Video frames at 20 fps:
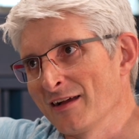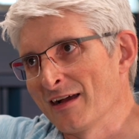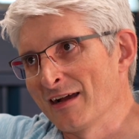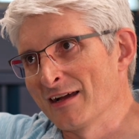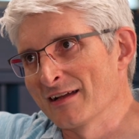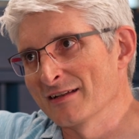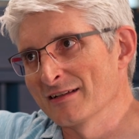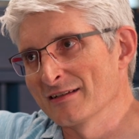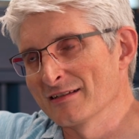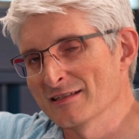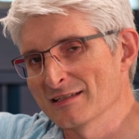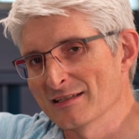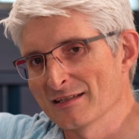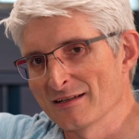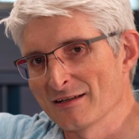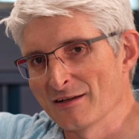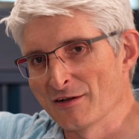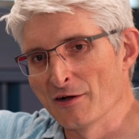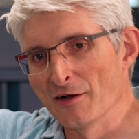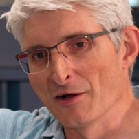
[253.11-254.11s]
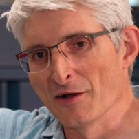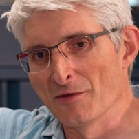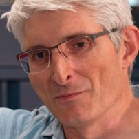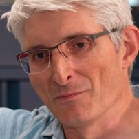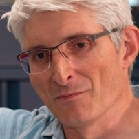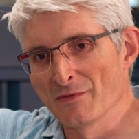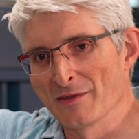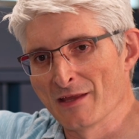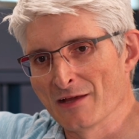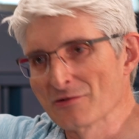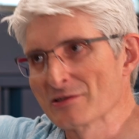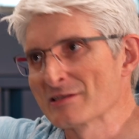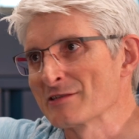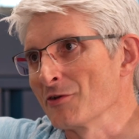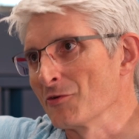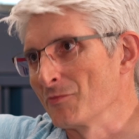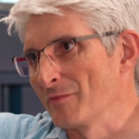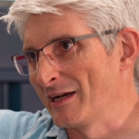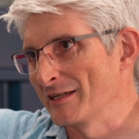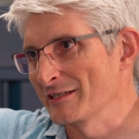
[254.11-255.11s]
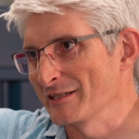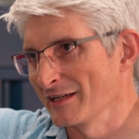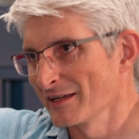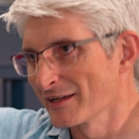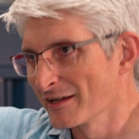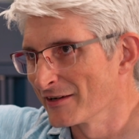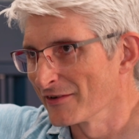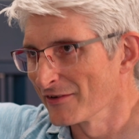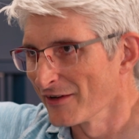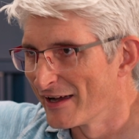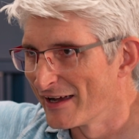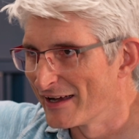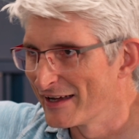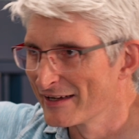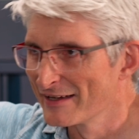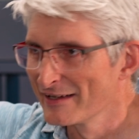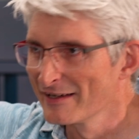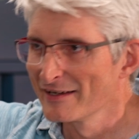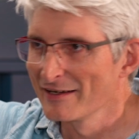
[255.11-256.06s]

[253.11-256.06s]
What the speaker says: Yeah. And there is no magic, right?